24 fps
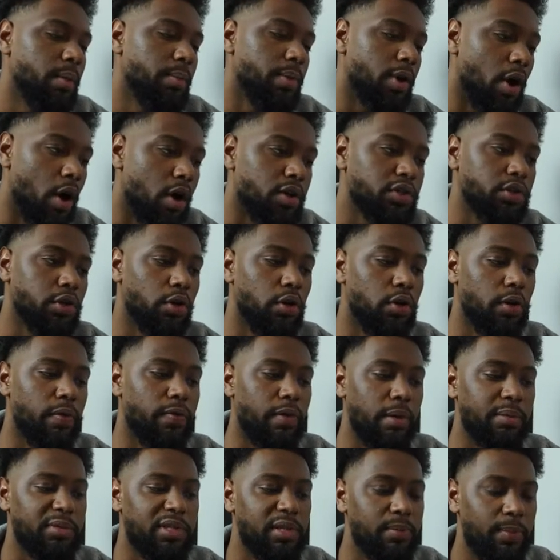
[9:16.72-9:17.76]
But also,
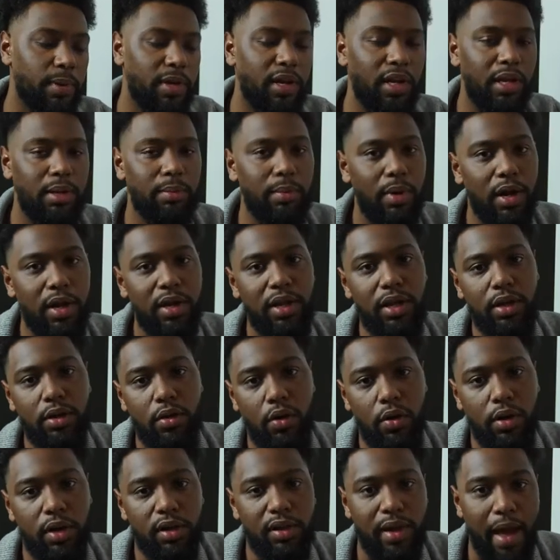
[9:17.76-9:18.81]
if I'm spending money
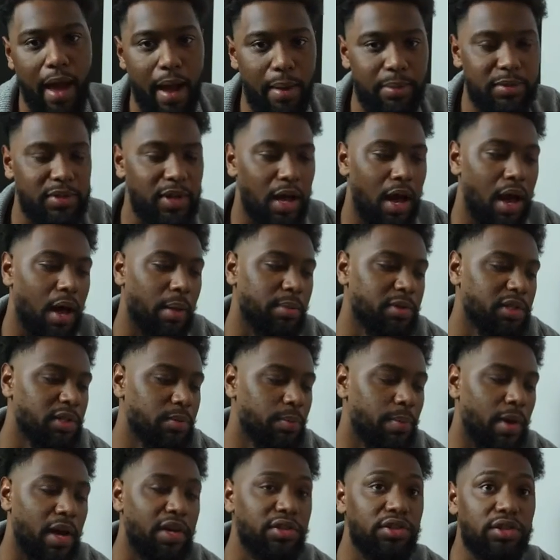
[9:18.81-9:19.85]
on a laptop,
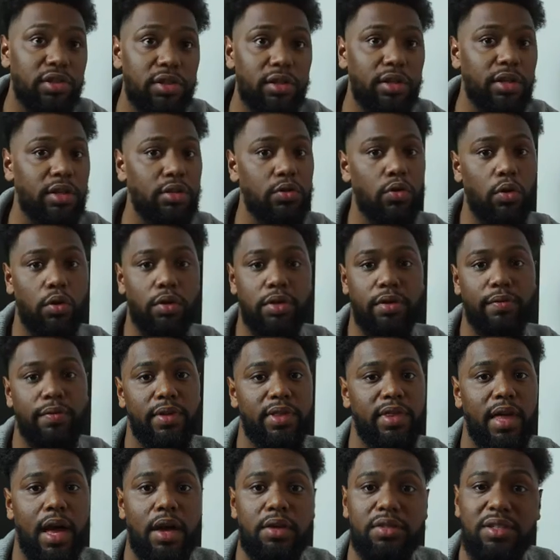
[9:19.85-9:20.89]
especially north of
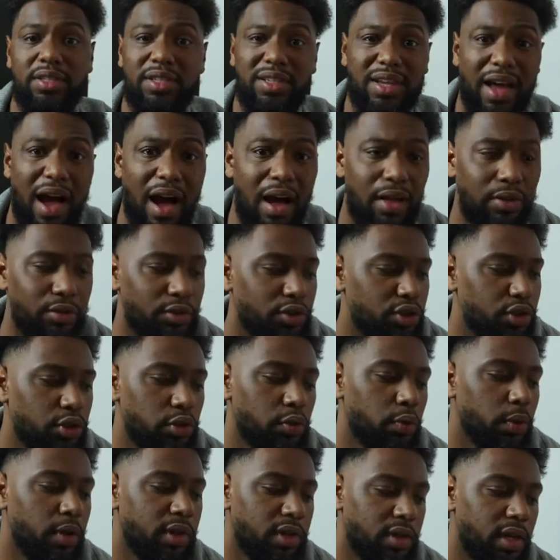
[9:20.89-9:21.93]
$1,000,
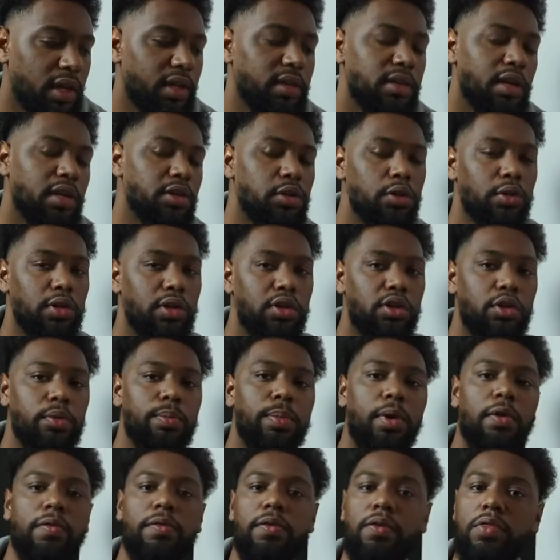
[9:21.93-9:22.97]
you would think that you could do
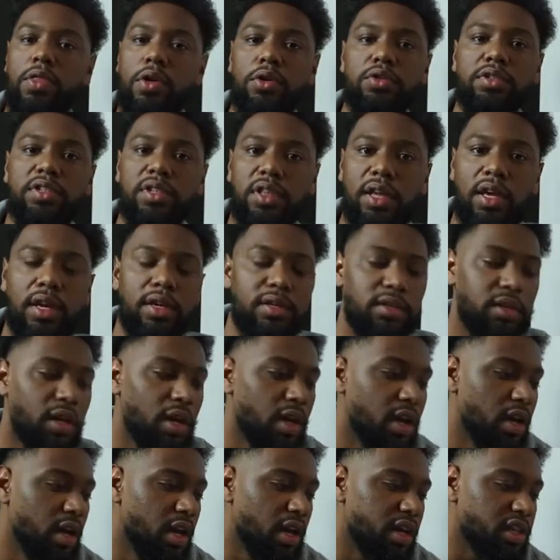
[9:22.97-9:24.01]
both of those things,
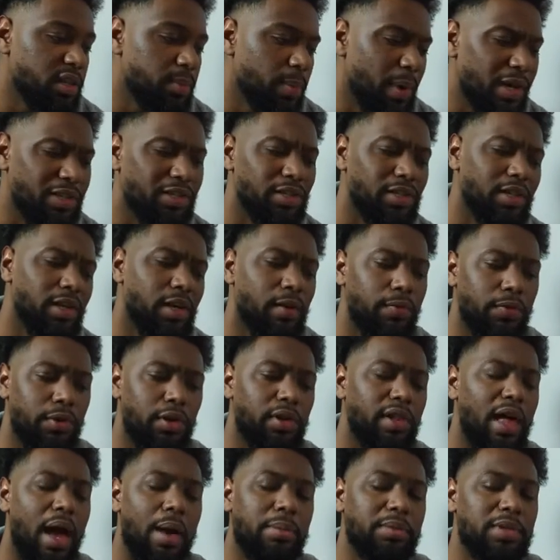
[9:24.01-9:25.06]
especially if
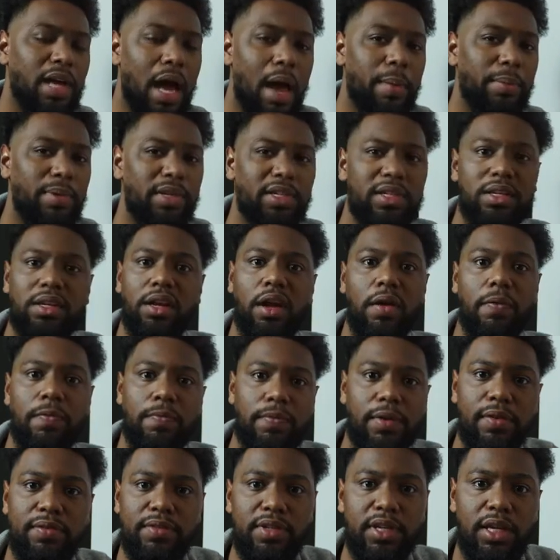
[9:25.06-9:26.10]
your laptop isn't a
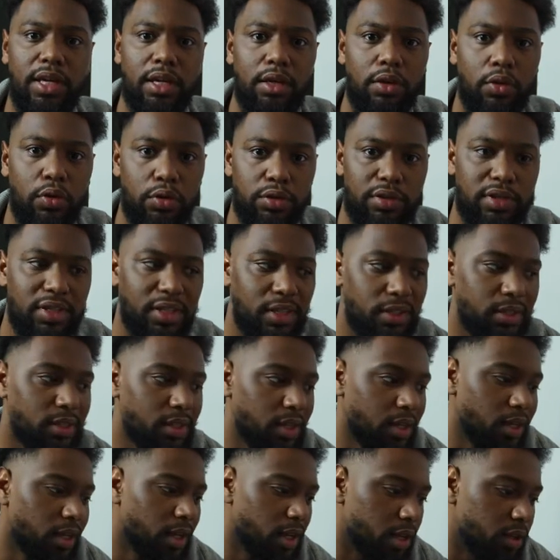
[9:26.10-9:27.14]
15 or
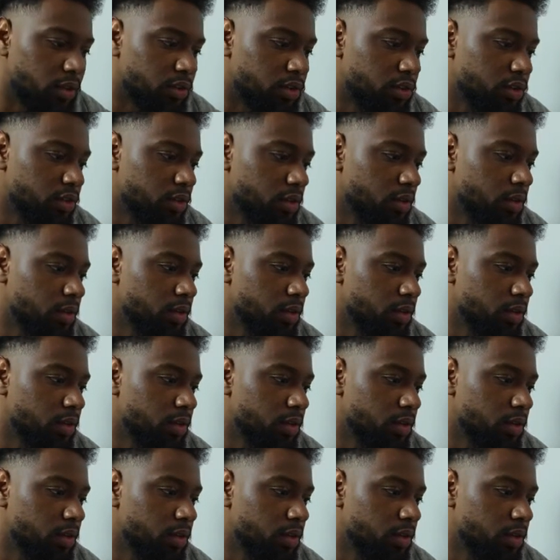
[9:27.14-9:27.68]
16-inch.